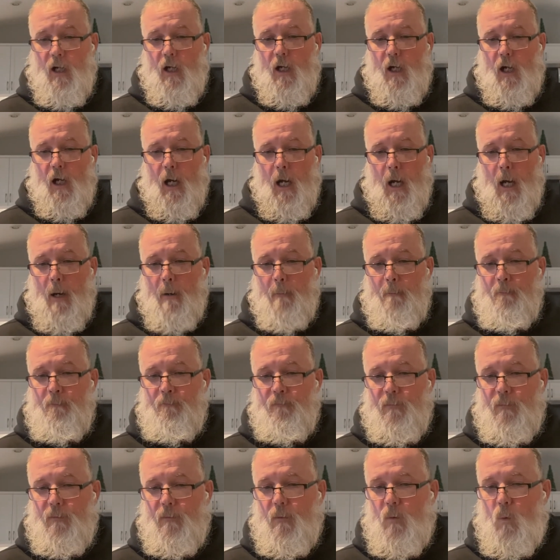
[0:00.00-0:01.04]

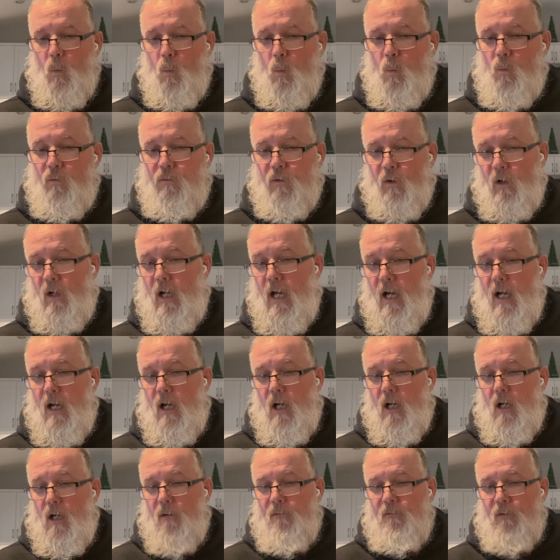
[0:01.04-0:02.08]
For
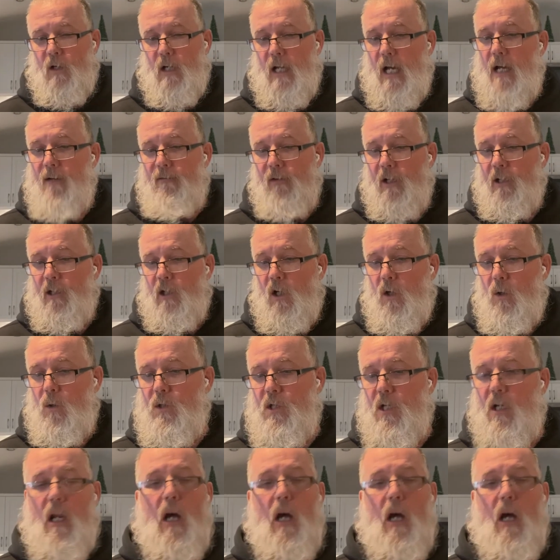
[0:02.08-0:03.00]
live unloads,